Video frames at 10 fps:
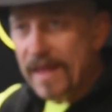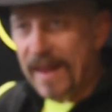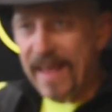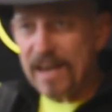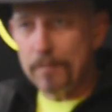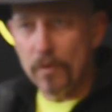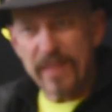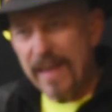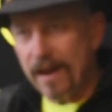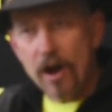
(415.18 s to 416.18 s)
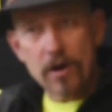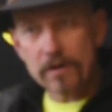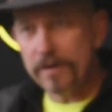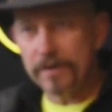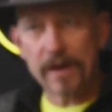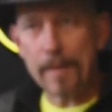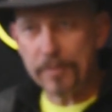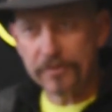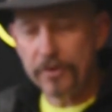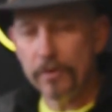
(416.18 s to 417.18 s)
that animal, that hard-earned
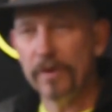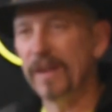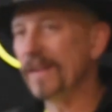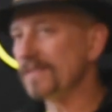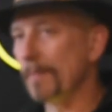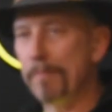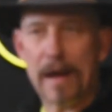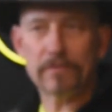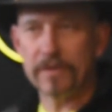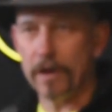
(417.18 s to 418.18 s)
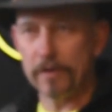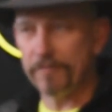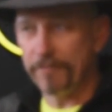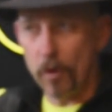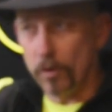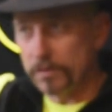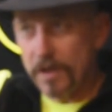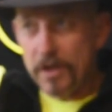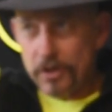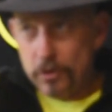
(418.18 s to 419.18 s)
opportunity is about to
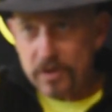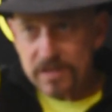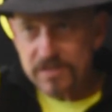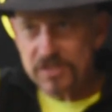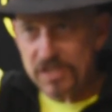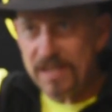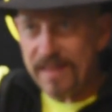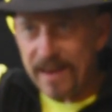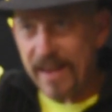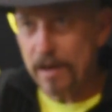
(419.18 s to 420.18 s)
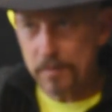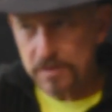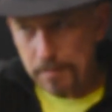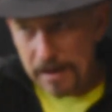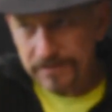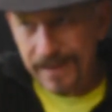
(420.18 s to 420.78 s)
unfold, you can see that animal's about